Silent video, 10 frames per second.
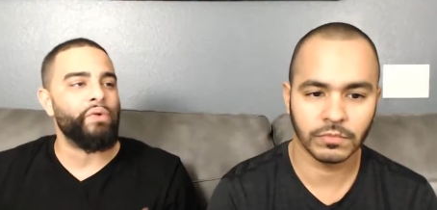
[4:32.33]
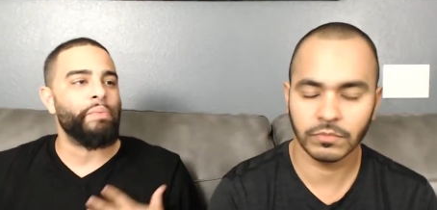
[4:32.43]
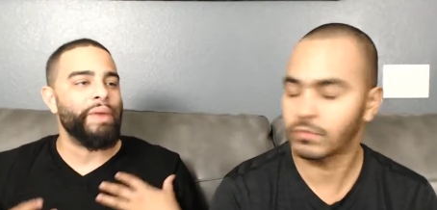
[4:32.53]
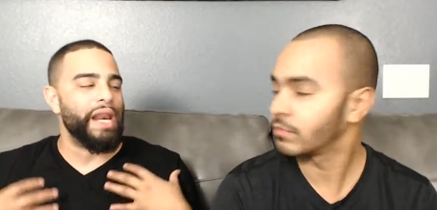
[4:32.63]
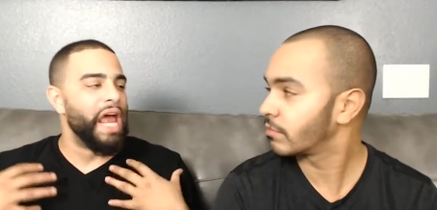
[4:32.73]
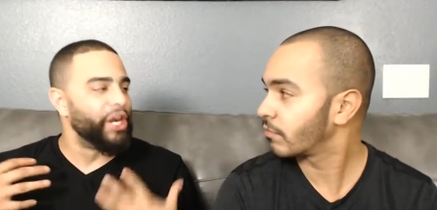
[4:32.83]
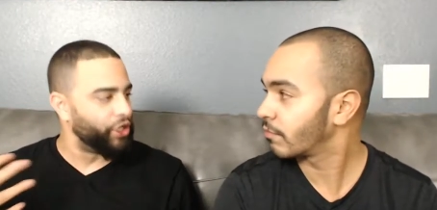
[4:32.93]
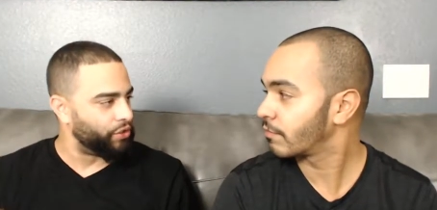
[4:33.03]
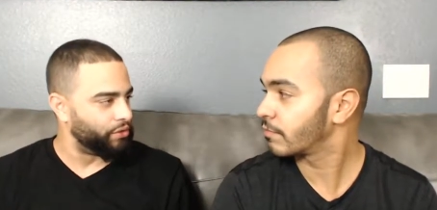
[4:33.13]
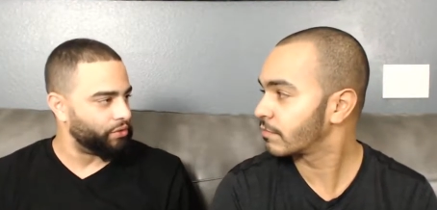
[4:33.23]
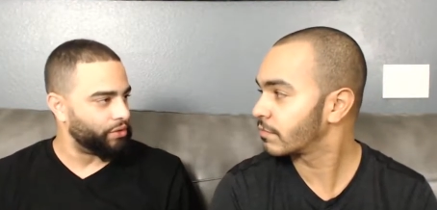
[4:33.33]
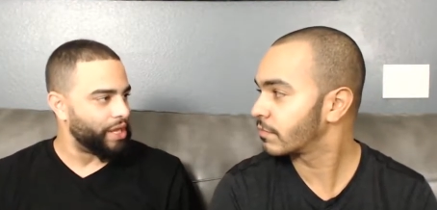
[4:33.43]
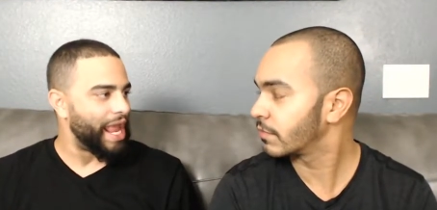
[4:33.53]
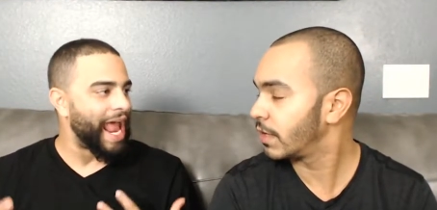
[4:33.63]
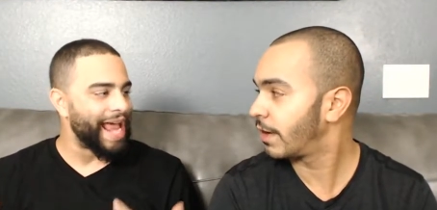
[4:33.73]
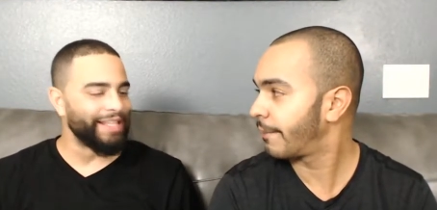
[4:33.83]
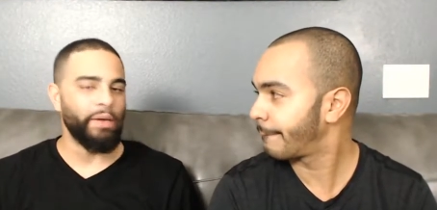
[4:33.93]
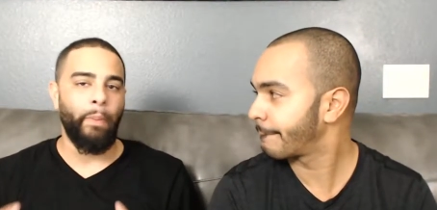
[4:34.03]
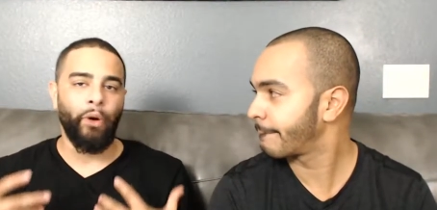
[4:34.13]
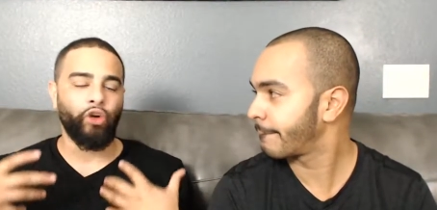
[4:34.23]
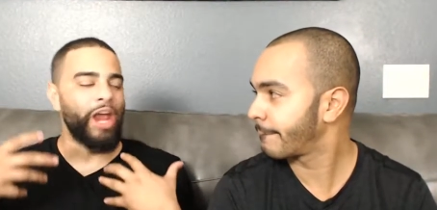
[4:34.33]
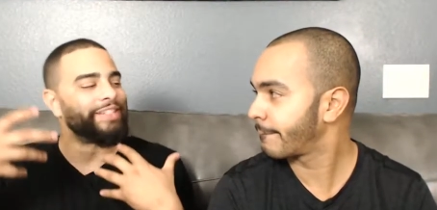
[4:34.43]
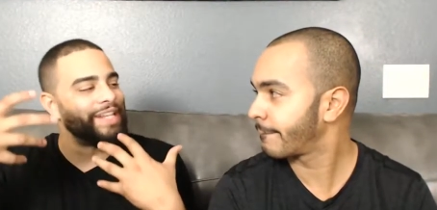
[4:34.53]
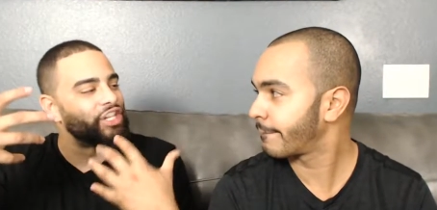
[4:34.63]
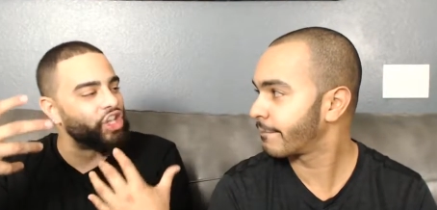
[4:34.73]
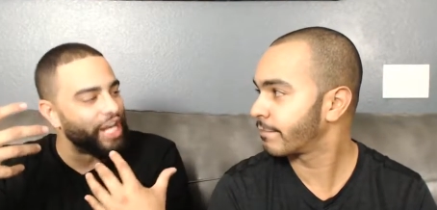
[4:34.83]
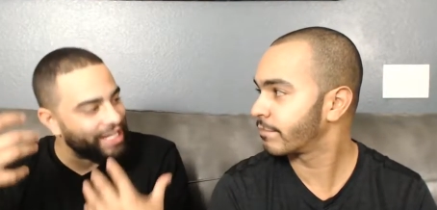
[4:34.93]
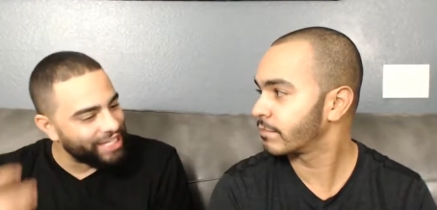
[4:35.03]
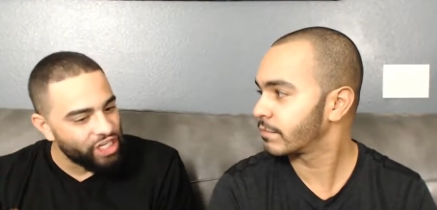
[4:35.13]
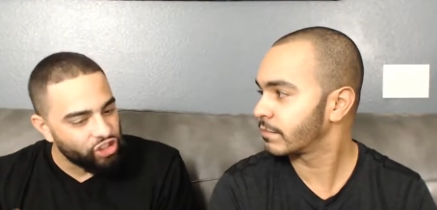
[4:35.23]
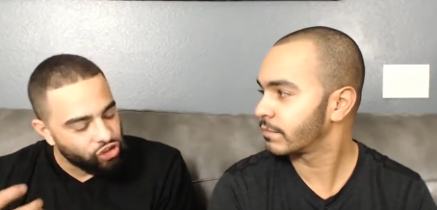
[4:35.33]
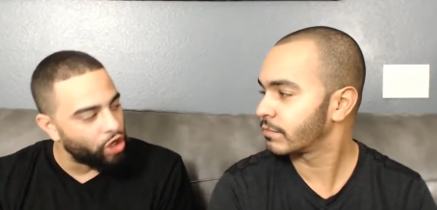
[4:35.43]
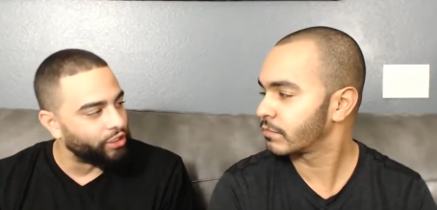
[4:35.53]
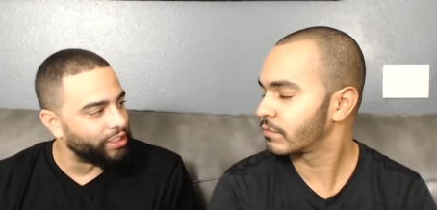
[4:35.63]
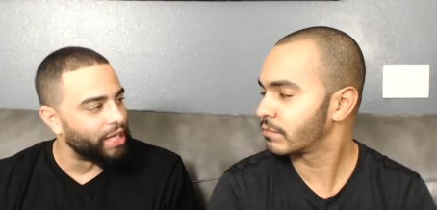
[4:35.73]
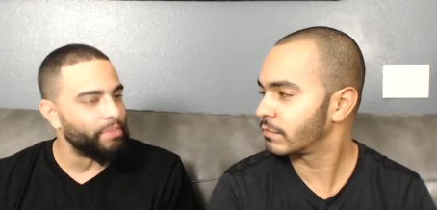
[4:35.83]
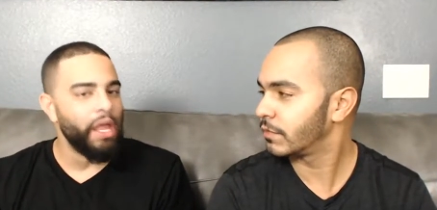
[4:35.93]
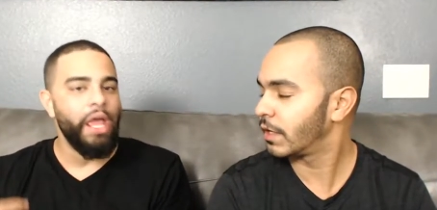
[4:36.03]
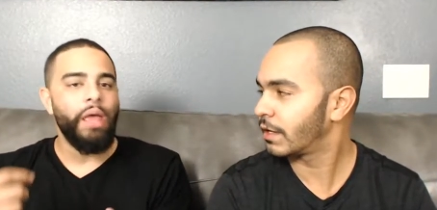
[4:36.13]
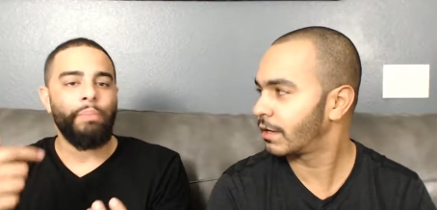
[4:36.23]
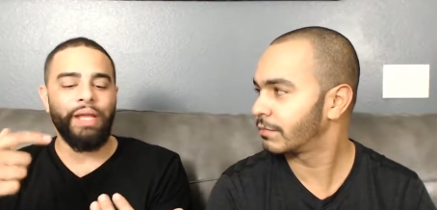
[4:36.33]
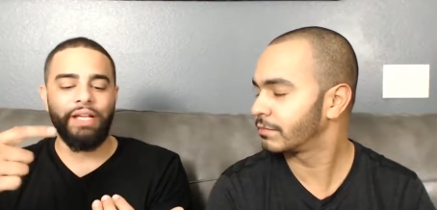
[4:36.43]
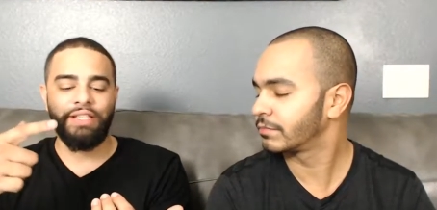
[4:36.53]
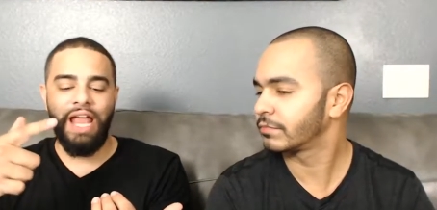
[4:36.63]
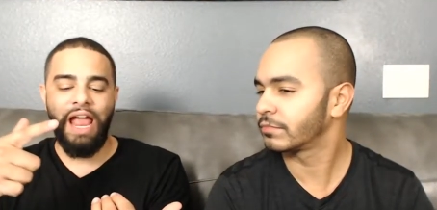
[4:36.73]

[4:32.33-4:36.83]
Speaker 1: Everyone millennial has yeah. procrastination installed in them yeah, yeah. because